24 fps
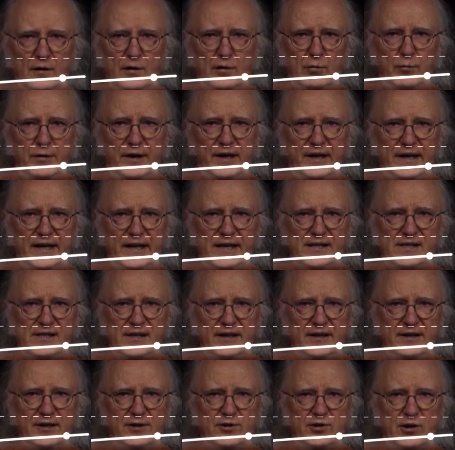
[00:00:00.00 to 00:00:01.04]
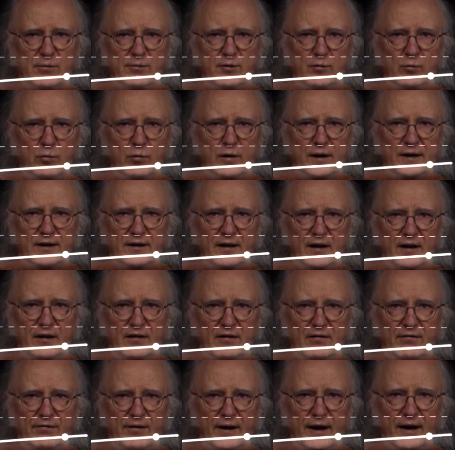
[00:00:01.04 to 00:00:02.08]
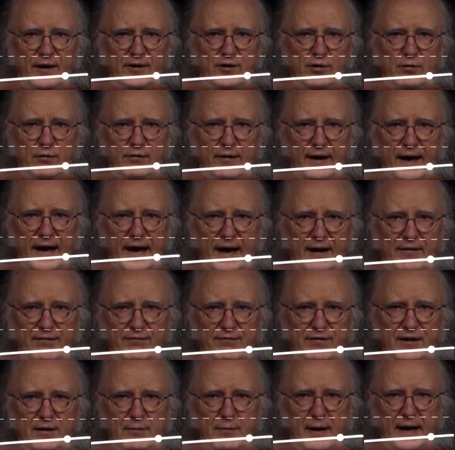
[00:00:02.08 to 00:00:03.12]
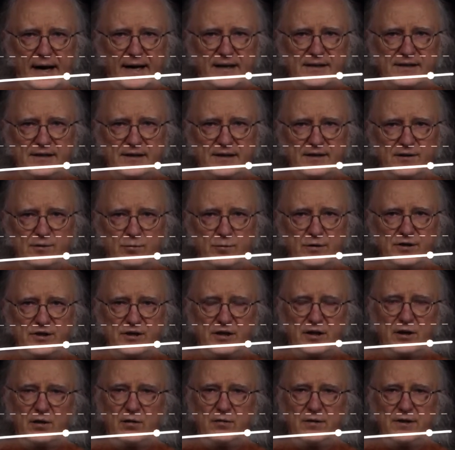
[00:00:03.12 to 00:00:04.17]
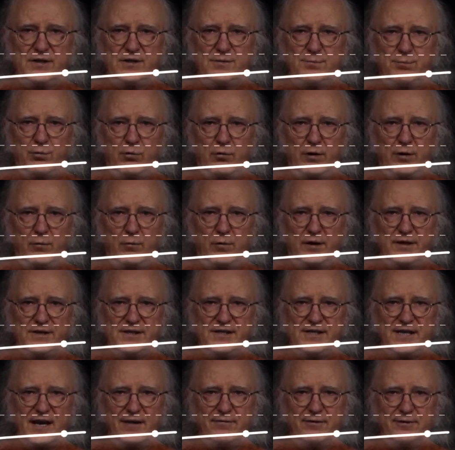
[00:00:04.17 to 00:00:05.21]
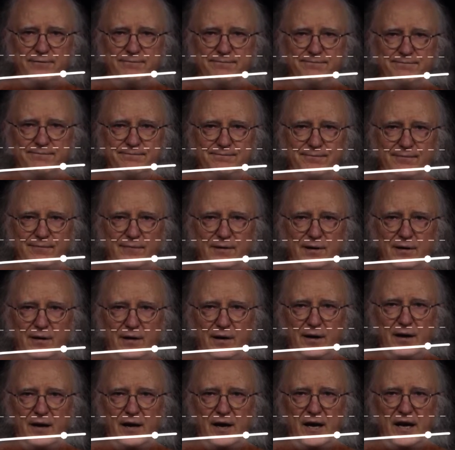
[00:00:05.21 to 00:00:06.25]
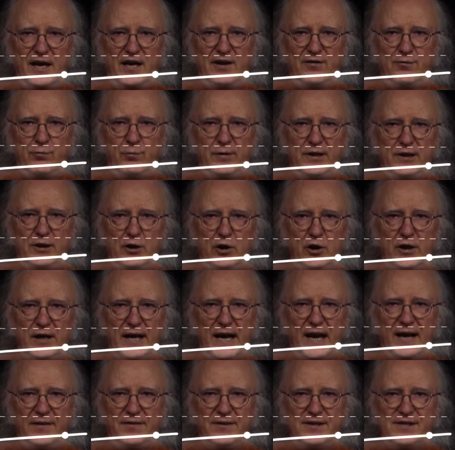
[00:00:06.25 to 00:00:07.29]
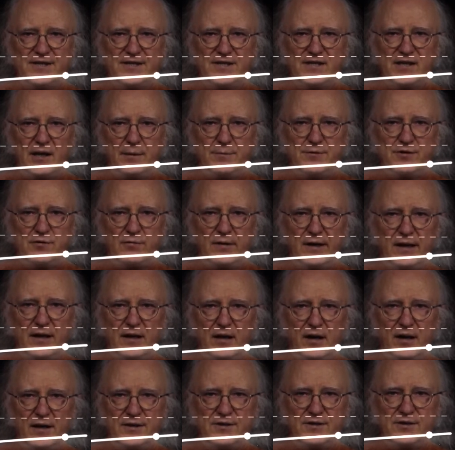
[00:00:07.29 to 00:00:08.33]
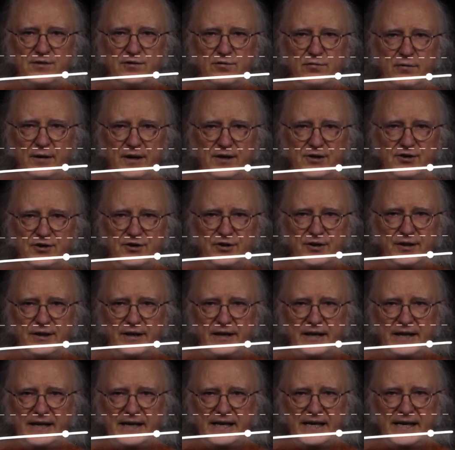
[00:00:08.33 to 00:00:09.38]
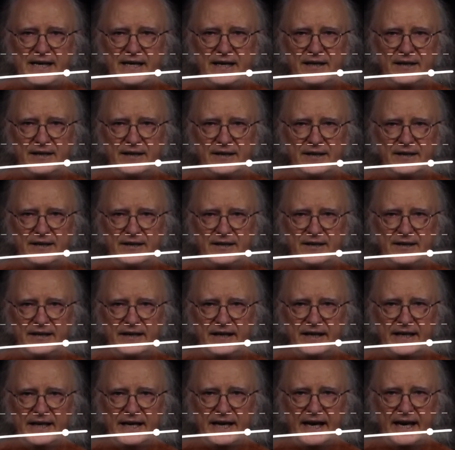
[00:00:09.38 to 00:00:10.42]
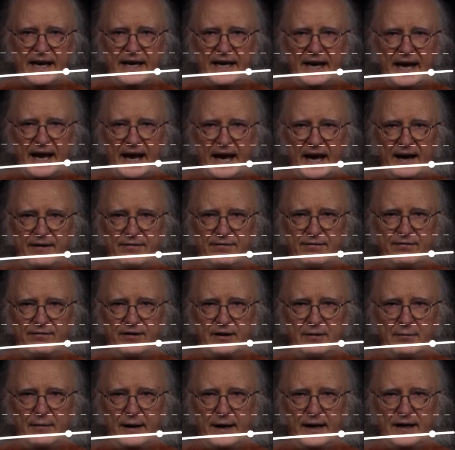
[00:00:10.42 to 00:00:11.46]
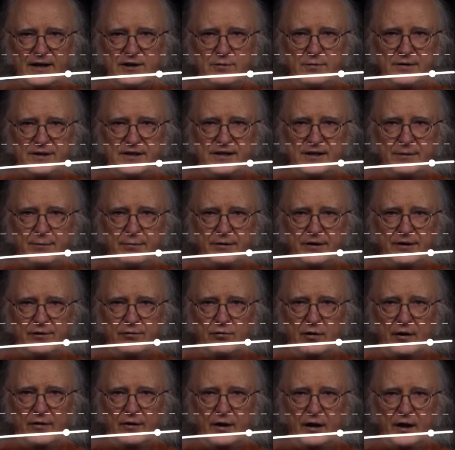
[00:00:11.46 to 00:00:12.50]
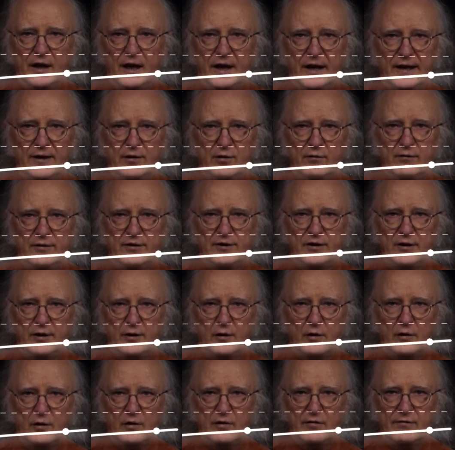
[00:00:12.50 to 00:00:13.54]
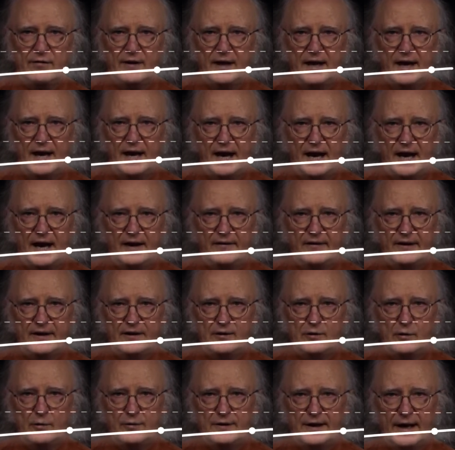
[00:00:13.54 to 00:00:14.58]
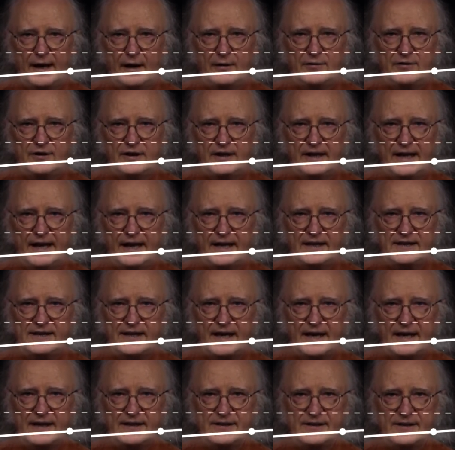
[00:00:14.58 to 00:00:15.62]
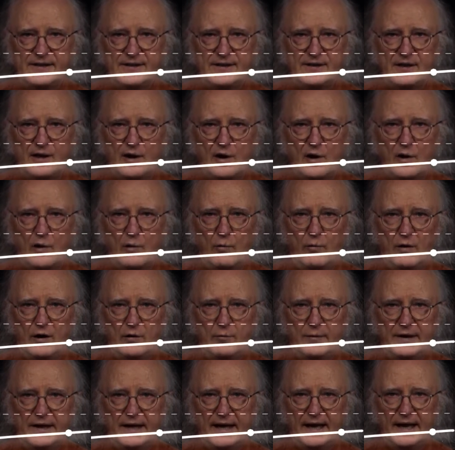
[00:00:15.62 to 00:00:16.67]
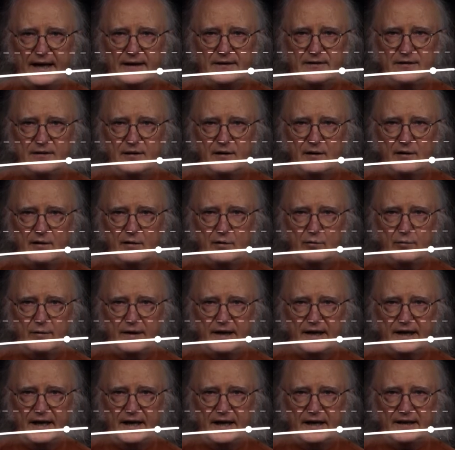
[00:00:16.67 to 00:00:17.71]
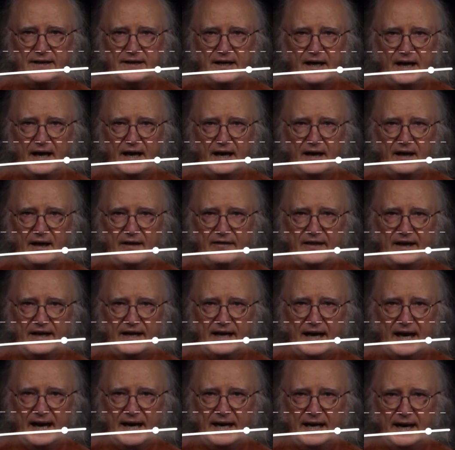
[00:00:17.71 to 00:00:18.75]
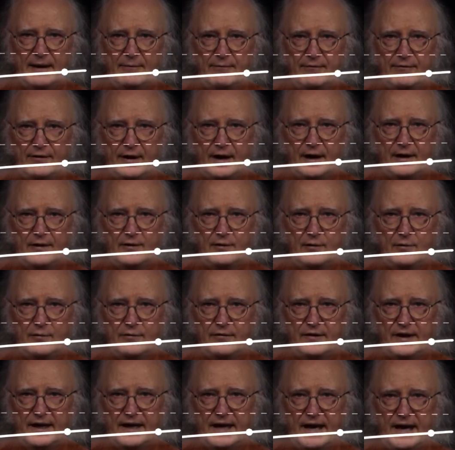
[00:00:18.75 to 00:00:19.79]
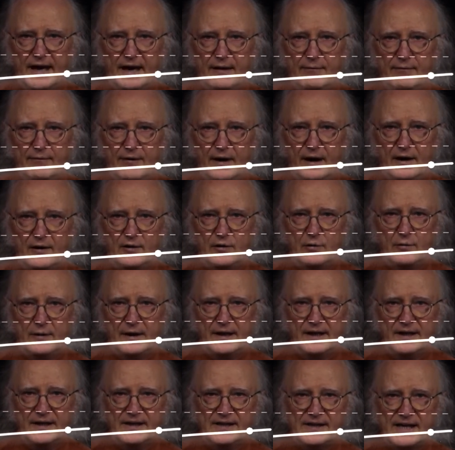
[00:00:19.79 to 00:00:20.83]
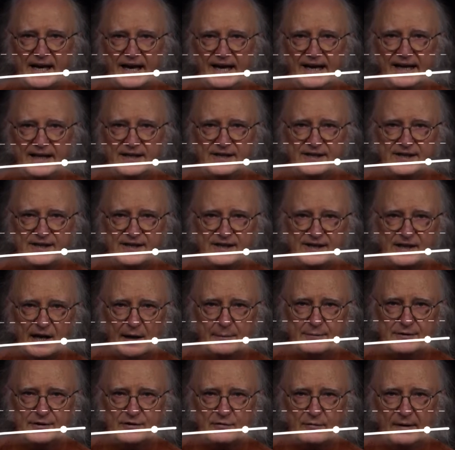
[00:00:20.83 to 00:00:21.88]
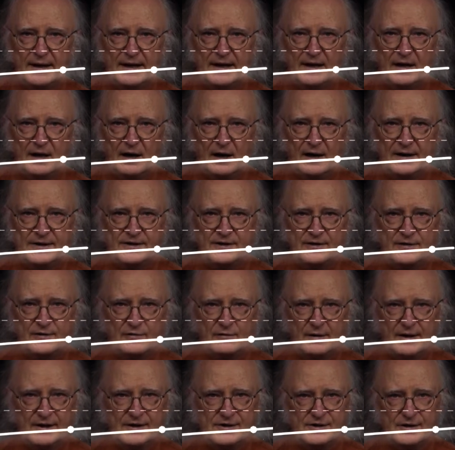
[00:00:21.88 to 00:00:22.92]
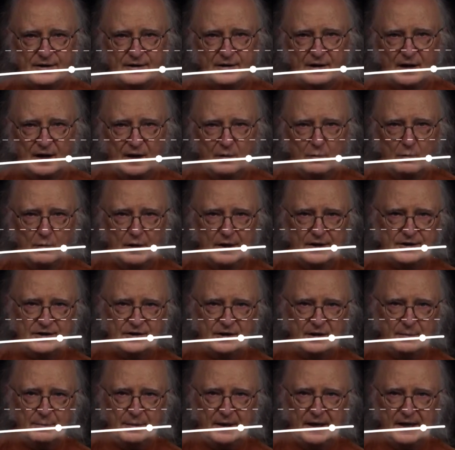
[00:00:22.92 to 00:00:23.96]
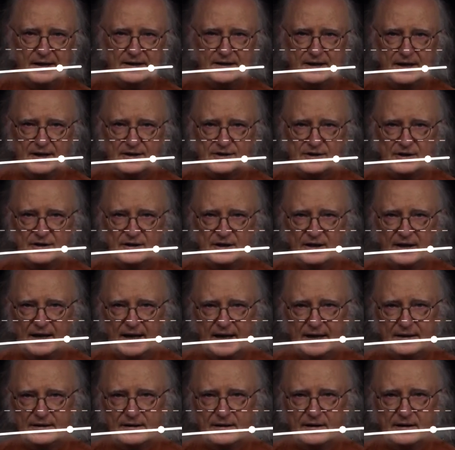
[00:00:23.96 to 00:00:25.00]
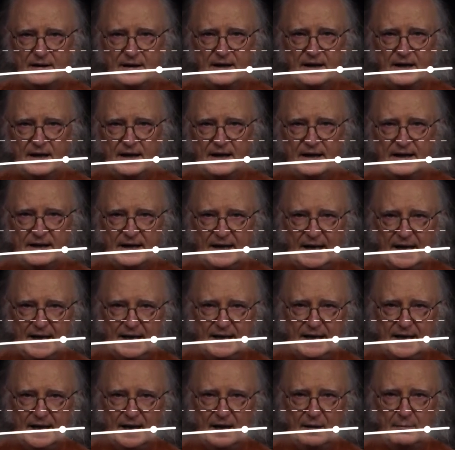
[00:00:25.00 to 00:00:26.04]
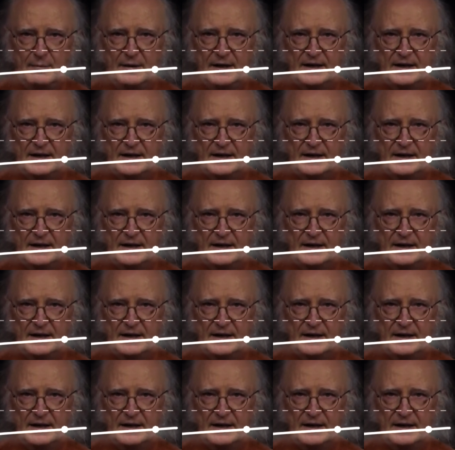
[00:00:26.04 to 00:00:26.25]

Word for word: we can easily determine what the value of half Vmax is, which here is zero point one seven. If we look at the substrate concentration needed to get half of Vmax, we simply draw the line over to the curve and then go down to the x-axis. What do we get? We get the Km value. The Km value is a substrate concentration. I want you to pay attention to that. Km